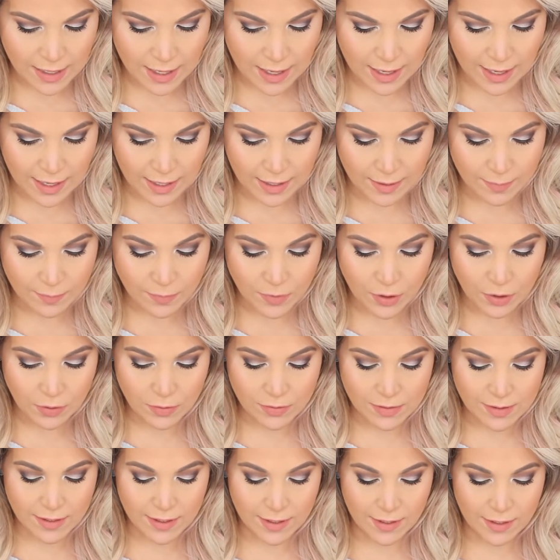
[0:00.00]
I'm
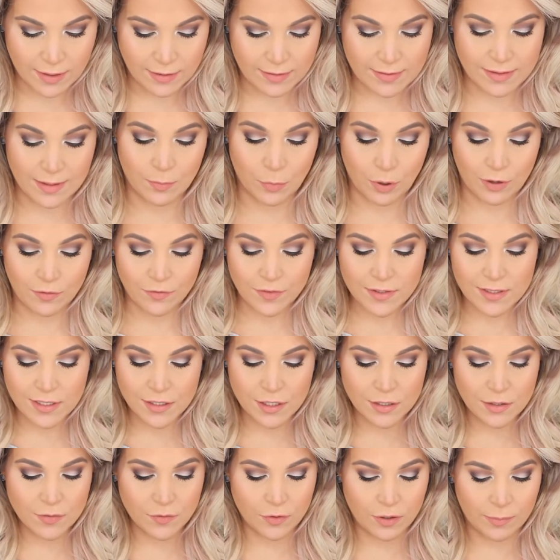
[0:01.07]
using some more
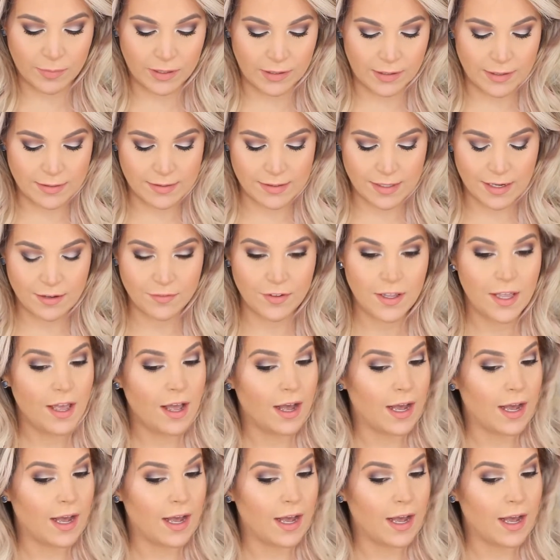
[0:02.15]
Physicians Formula stuff.